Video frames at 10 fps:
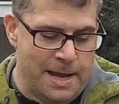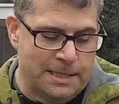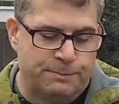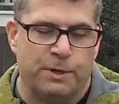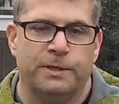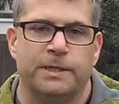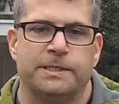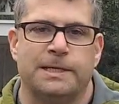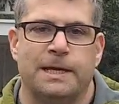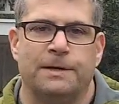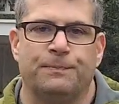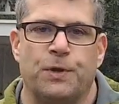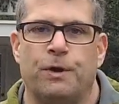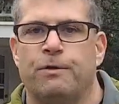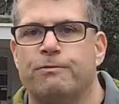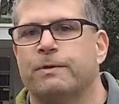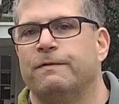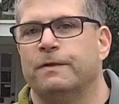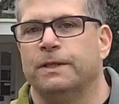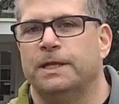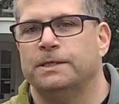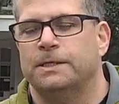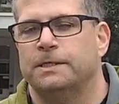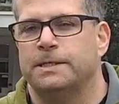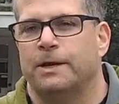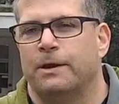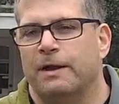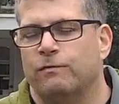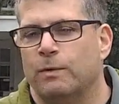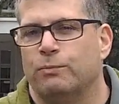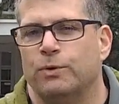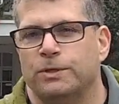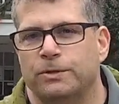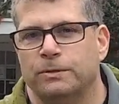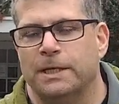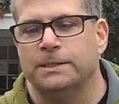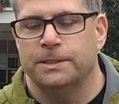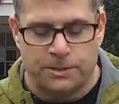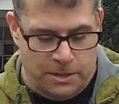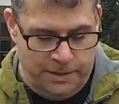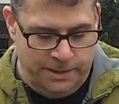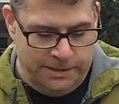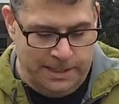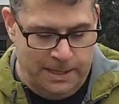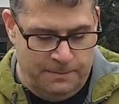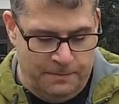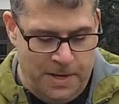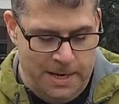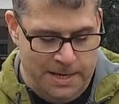As part of the design, all three of their lenses that are f1.2 lenses are the same